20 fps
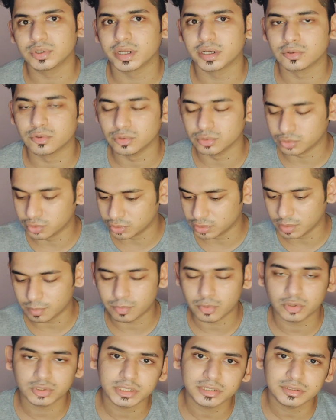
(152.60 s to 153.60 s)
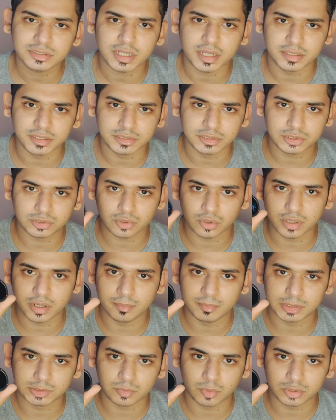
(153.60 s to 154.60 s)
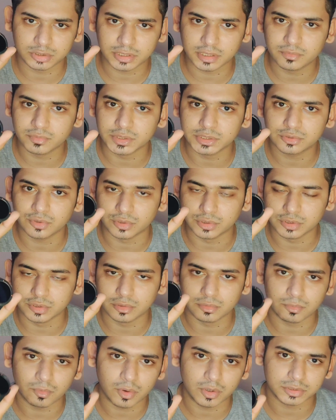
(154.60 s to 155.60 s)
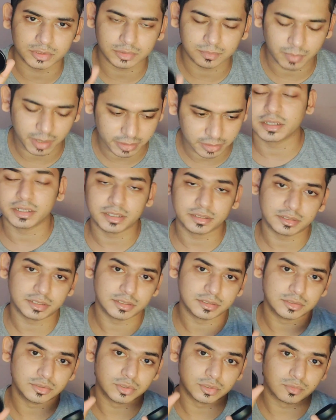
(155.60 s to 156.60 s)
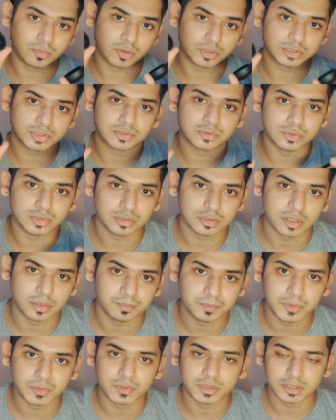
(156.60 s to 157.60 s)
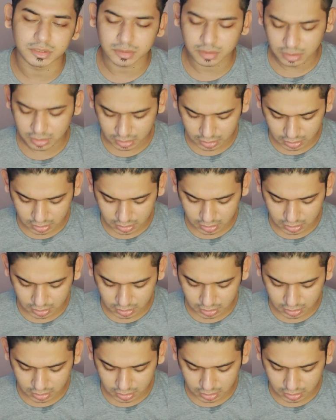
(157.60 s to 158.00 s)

you can go through the process and install AmazMod service on your watch by connecting your watch to your computer.